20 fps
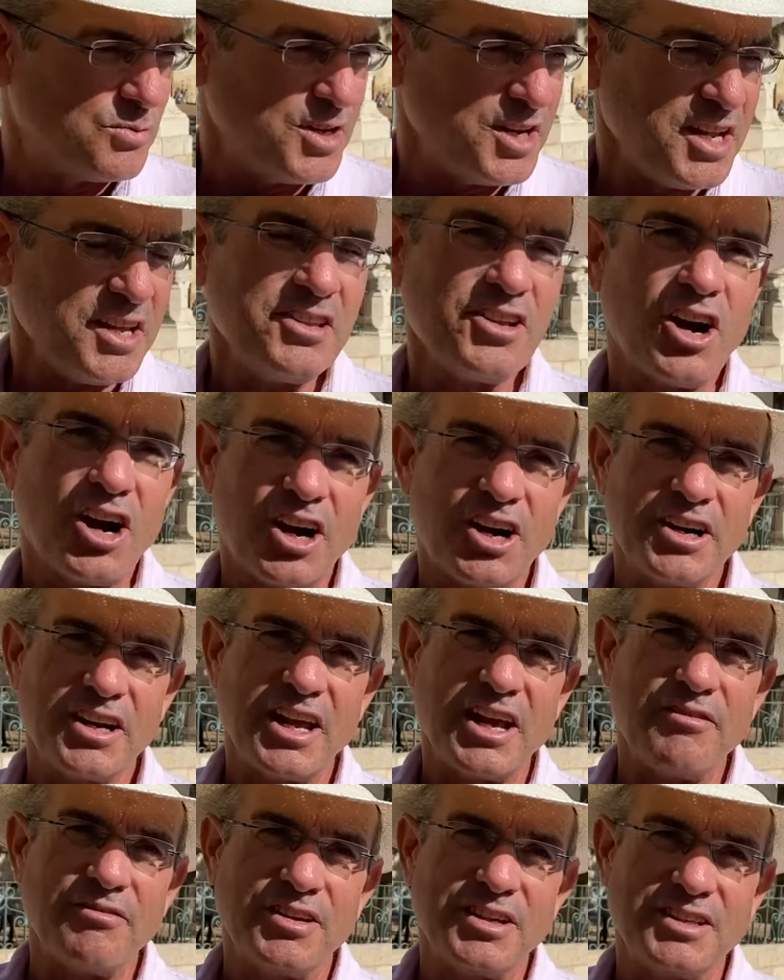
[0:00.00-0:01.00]
We need the hard
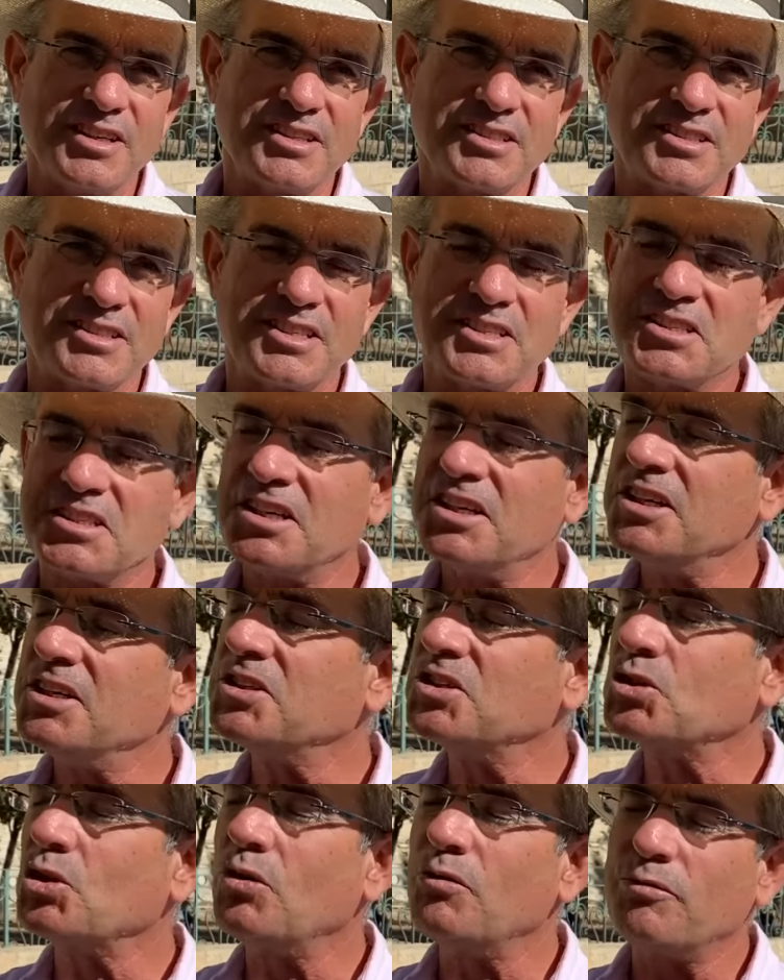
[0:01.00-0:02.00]
evidence. The city
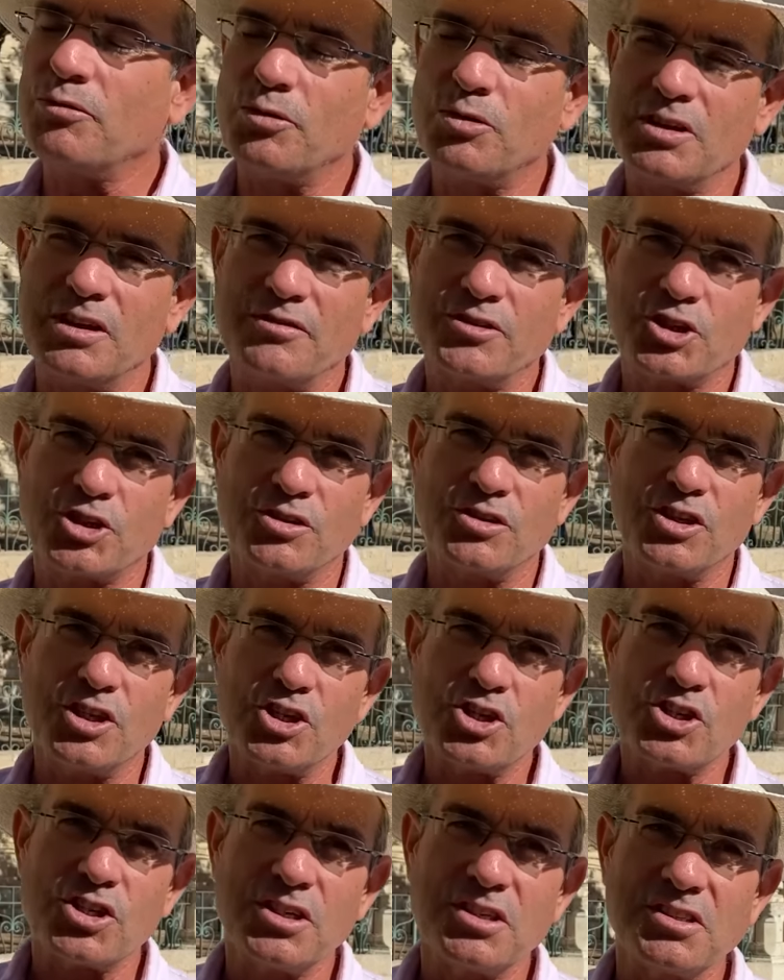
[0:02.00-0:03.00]
is so full of
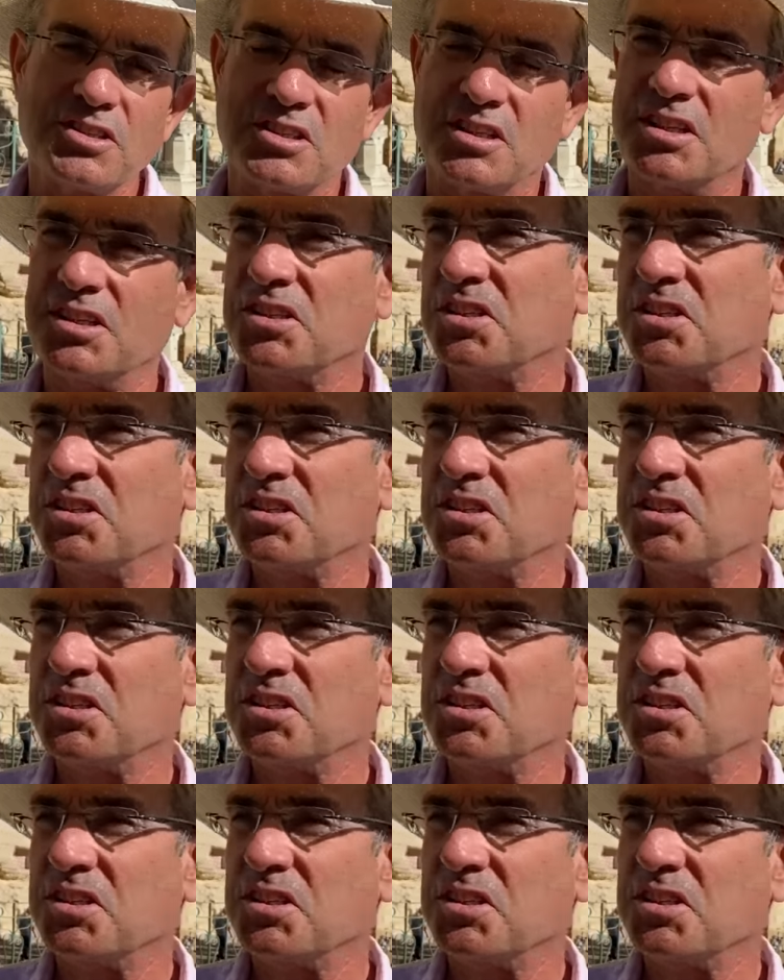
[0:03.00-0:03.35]
traditions and